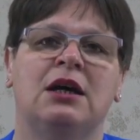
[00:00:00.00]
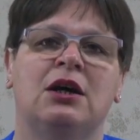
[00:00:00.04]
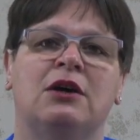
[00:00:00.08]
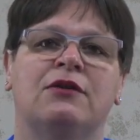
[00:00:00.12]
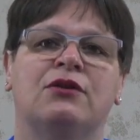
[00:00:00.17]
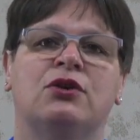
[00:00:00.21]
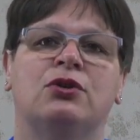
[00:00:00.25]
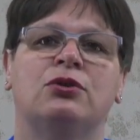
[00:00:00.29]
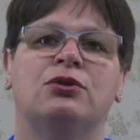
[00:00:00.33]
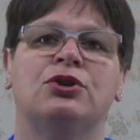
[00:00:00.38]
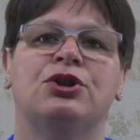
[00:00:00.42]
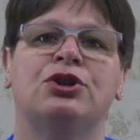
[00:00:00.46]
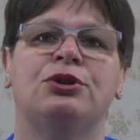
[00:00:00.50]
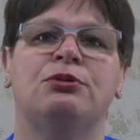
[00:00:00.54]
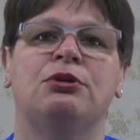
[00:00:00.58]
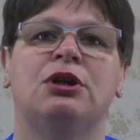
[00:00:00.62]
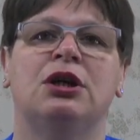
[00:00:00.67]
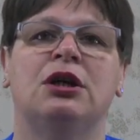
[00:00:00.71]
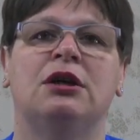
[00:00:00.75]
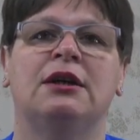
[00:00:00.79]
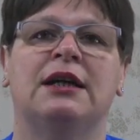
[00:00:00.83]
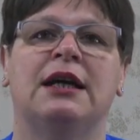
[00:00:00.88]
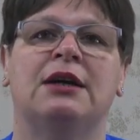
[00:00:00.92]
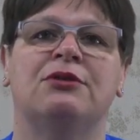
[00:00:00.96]
Of course, you
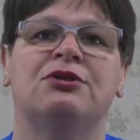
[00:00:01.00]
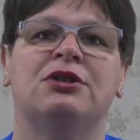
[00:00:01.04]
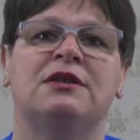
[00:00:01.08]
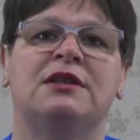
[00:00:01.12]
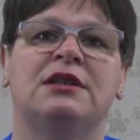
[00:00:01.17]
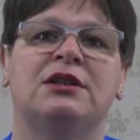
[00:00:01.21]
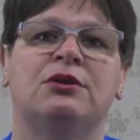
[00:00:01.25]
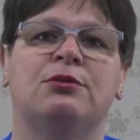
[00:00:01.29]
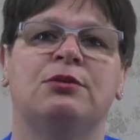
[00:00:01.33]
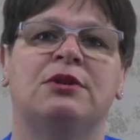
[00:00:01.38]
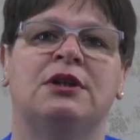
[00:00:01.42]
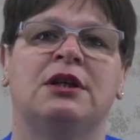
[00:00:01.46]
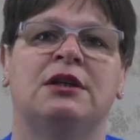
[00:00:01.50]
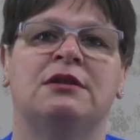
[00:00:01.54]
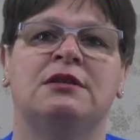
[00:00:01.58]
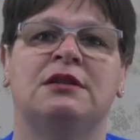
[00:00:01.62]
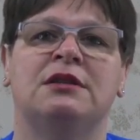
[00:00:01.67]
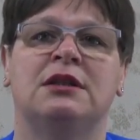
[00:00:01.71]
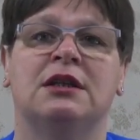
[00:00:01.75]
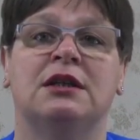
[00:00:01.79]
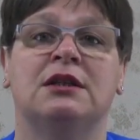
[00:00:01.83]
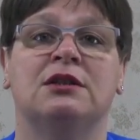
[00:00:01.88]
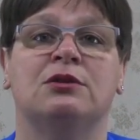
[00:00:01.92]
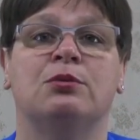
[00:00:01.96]
learn how to deal with those
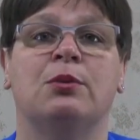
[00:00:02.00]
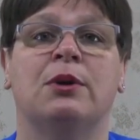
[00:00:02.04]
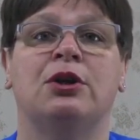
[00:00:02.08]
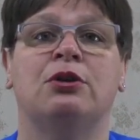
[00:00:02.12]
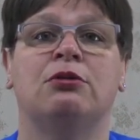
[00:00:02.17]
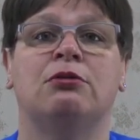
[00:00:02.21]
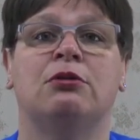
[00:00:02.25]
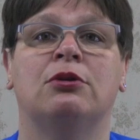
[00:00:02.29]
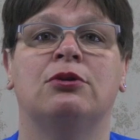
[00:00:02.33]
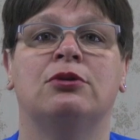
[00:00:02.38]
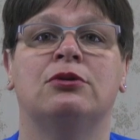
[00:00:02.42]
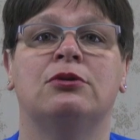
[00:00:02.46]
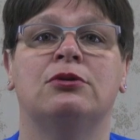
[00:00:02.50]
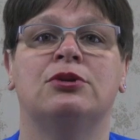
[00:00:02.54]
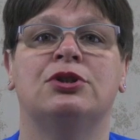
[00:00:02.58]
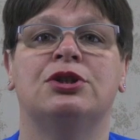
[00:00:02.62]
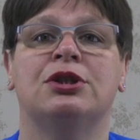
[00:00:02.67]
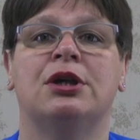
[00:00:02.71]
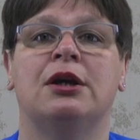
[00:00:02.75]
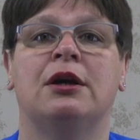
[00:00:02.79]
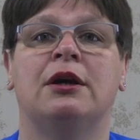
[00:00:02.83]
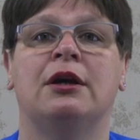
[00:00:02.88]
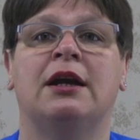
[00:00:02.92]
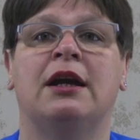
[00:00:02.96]
things when you're on your
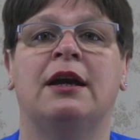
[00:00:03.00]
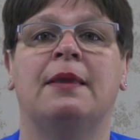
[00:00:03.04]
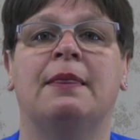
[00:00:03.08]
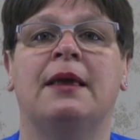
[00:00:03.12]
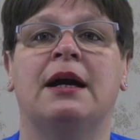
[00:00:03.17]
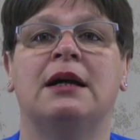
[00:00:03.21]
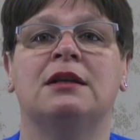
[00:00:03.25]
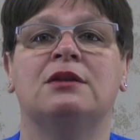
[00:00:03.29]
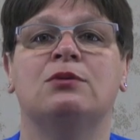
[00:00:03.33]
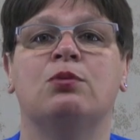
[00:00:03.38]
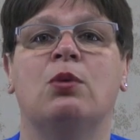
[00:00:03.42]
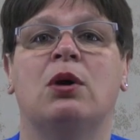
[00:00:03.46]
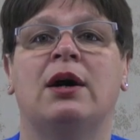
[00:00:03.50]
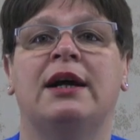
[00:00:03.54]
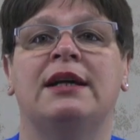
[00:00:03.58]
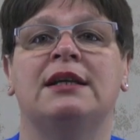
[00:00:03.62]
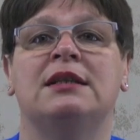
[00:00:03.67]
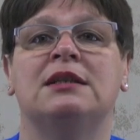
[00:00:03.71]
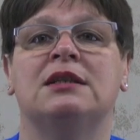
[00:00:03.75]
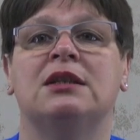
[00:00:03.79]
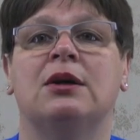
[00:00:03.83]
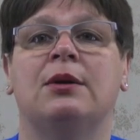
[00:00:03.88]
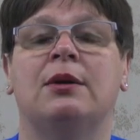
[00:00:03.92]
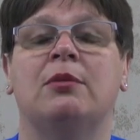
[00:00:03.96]
journey, and that's why
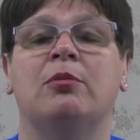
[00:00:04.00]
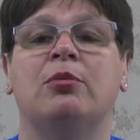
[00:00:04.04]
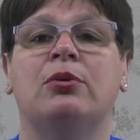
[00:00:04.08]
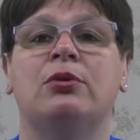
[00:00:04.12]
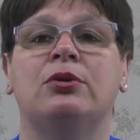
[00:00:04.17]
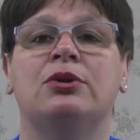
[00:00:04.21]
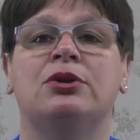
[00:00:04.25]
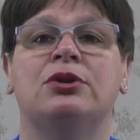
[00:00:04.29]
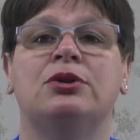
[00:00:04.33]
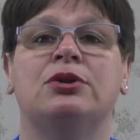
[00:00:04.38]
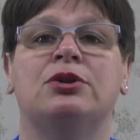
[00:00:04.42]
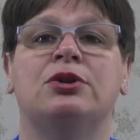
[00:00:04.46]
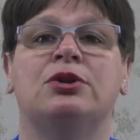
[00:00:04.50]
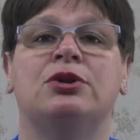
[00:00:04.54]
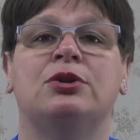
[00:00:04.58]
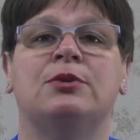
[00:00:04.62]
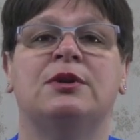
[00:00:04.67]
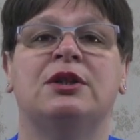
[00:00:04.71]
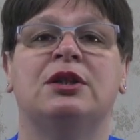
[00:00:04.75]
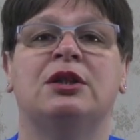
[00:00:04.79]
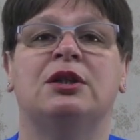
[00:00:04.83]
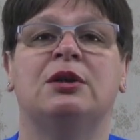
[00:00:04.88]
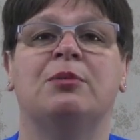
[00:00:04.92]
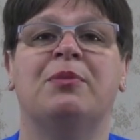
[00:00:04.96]
it's so important to do
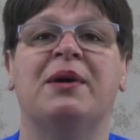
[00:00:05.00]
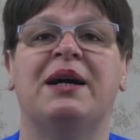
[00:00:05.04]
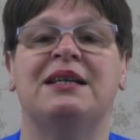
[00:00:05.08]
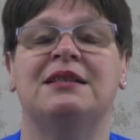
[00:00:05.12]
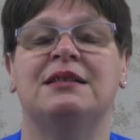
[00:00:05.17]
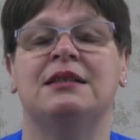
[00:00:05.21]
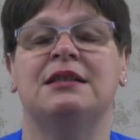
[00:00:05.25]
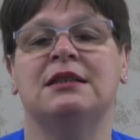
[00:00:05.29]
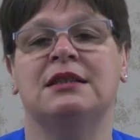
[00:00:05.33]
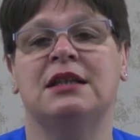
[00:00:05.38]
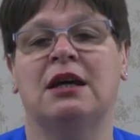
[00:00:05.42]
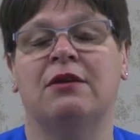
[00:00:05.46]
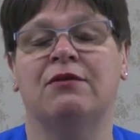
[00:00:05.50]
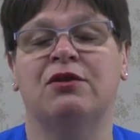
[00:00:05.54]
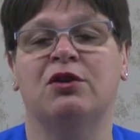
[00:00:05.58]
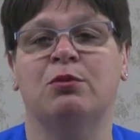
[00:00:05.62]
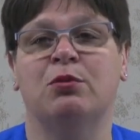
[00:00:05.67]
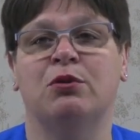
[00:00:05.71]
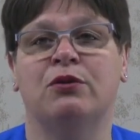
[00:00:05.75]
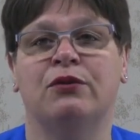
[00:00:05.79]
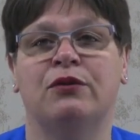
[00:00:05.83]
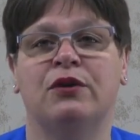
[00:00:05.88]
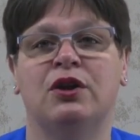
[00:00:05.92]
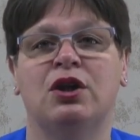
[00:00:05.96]
it at a pace that's
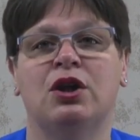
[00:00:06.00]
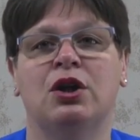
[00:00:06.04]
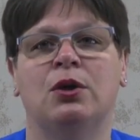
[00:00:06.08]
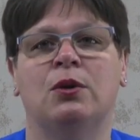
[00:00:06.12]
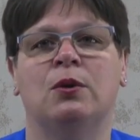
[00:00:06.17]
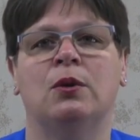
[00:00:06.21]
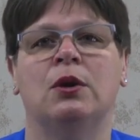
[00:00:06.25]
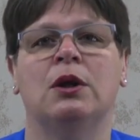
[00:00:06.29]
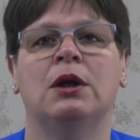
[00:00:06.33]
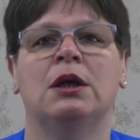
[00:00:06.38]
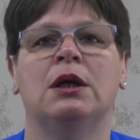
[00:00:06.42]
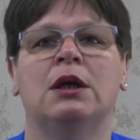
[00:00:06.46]
comfortable for you.